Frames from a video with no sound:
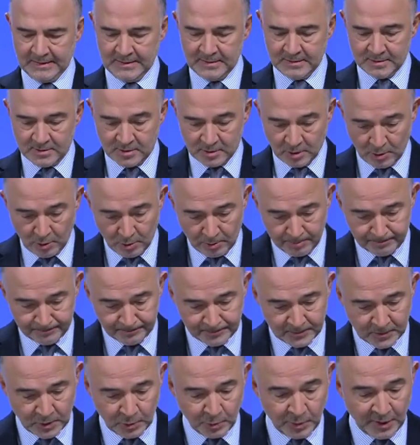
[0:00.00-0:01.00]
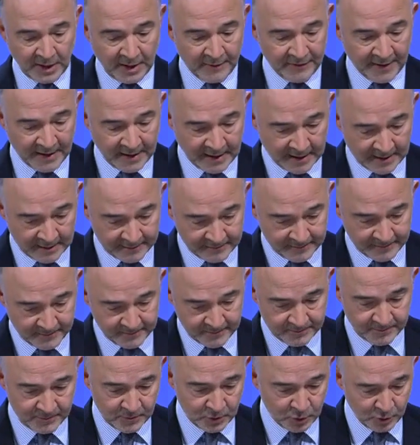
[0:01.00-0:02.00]
So we have had
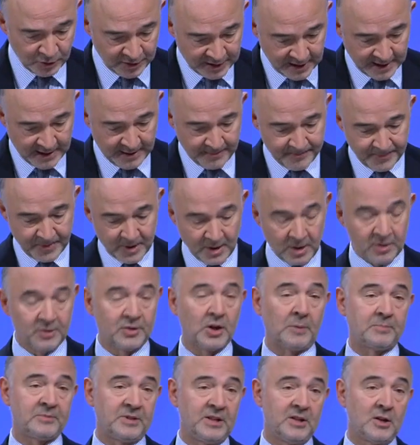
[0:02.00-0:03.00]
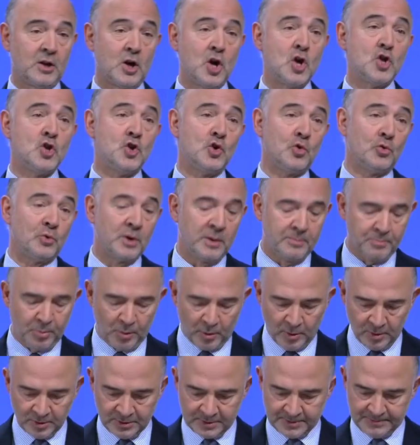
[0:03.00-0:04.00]
today adopted a new
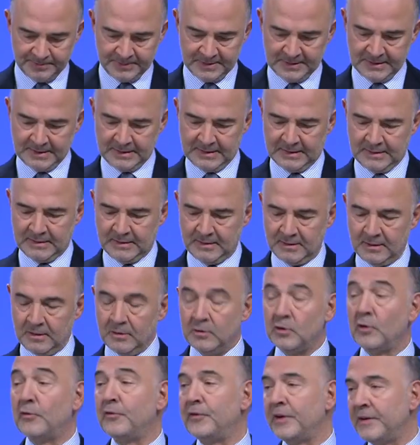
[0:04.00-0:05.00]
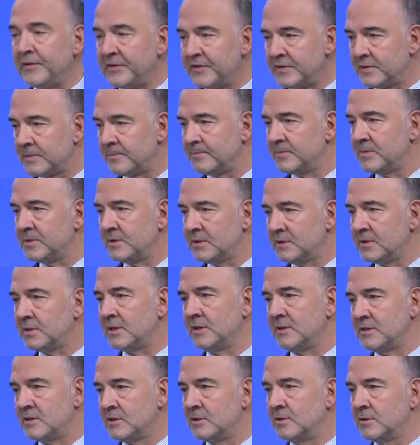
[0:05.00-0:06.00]
report, the fifth
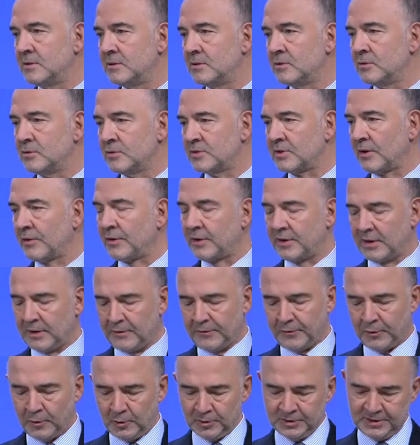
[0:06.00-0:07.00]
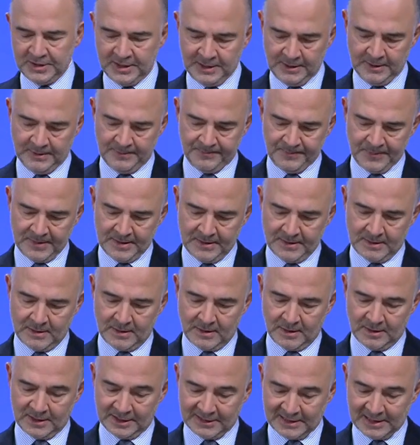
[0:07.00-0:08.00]
since two thousand fourteen,
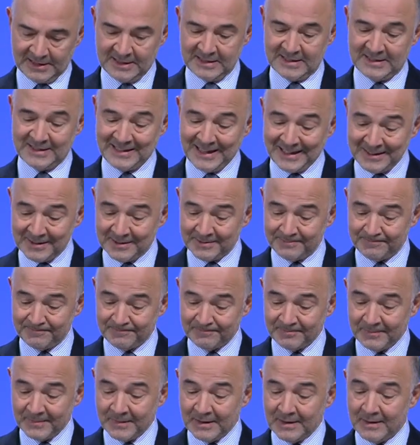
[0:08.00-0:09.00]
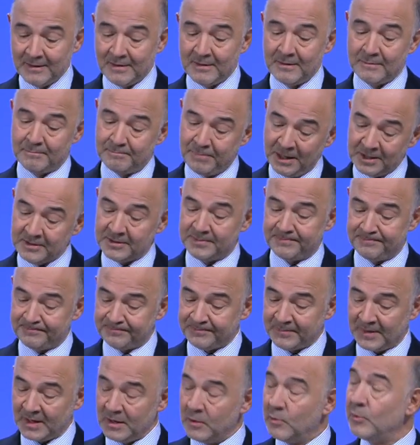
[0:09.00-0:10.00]
on Italy's debt, but
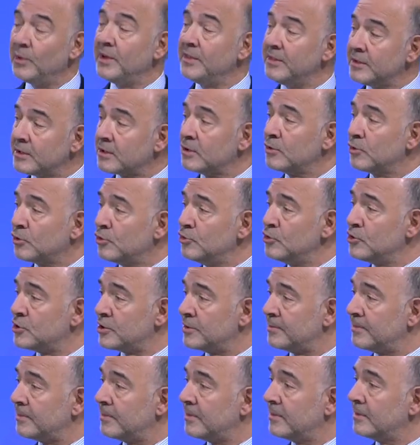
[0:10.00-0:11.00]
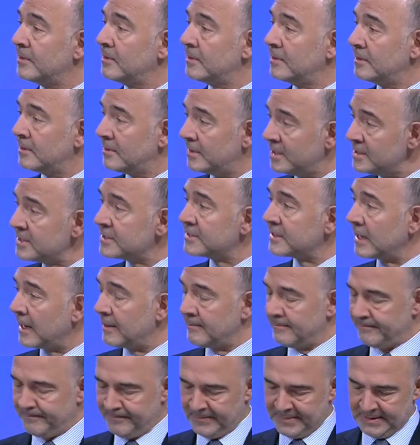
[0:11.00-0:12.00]
with the conclusion this time